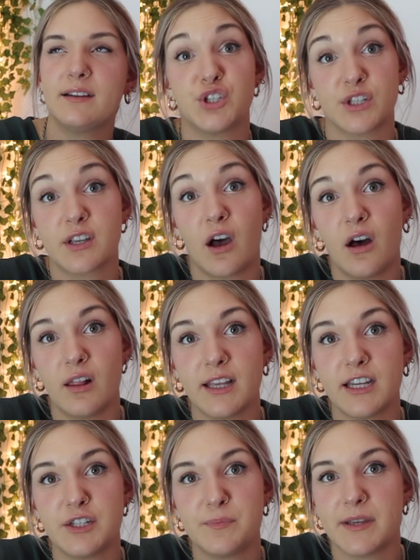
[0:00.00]
of just
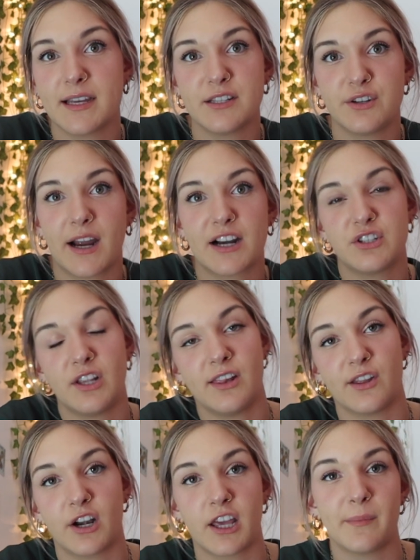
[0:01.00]
college because you're actually
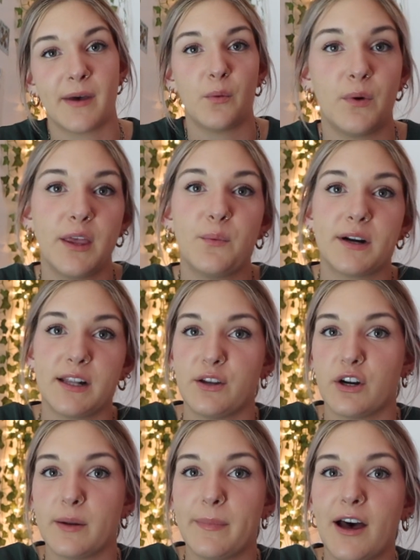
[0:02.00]
learning about what you want to
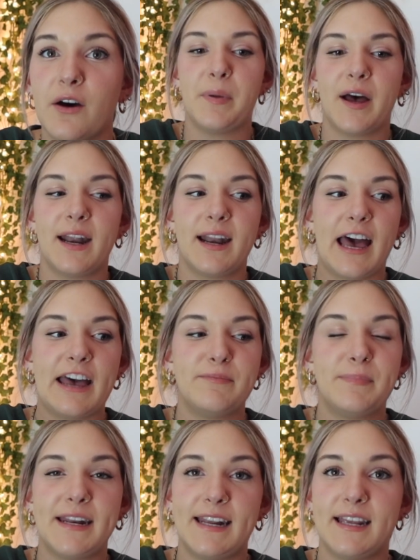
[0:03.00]
learn about. But I've
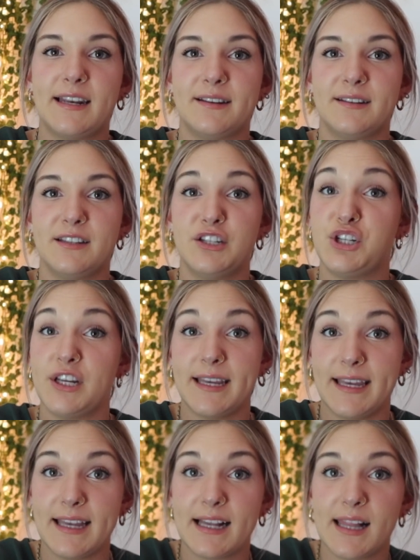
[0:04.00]
been in GE